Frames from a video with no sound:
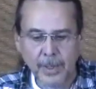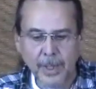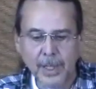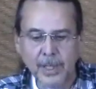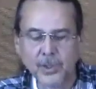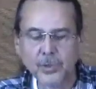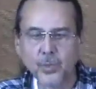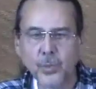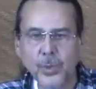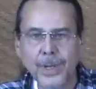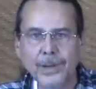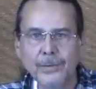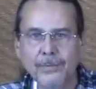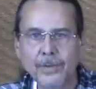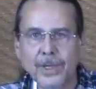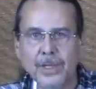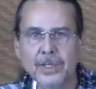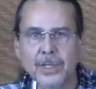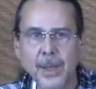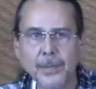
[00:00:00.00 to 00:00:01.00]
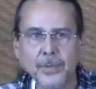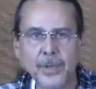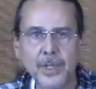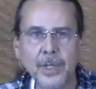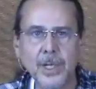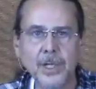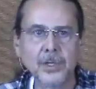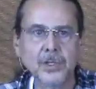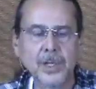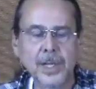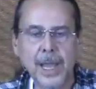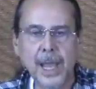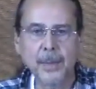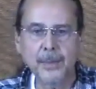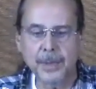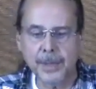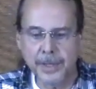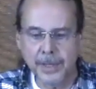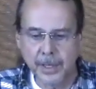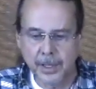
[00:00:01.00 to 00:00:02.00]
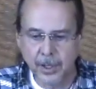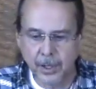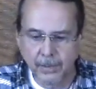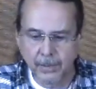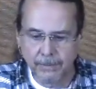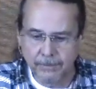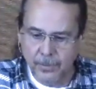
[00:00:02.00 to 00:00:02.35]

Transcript: Is we've accepted this. The apathy